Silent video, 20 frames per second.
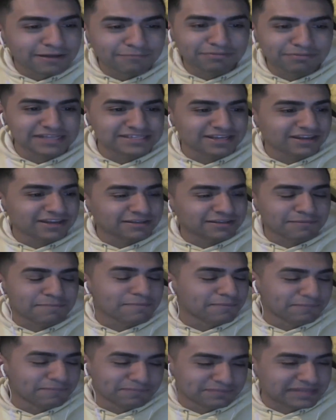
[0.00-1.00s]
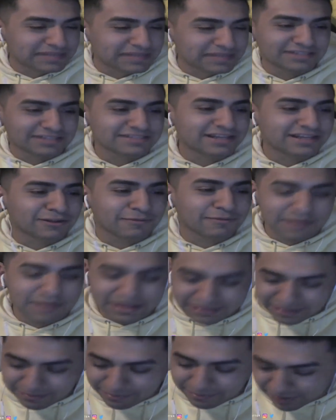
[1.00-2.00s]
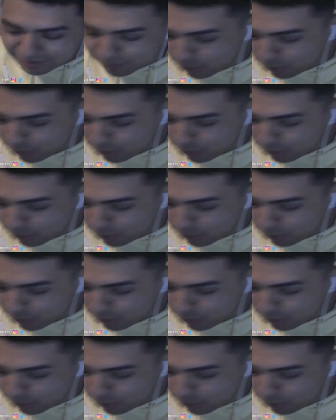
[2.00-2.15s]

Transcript: a $1,000 bet that America will win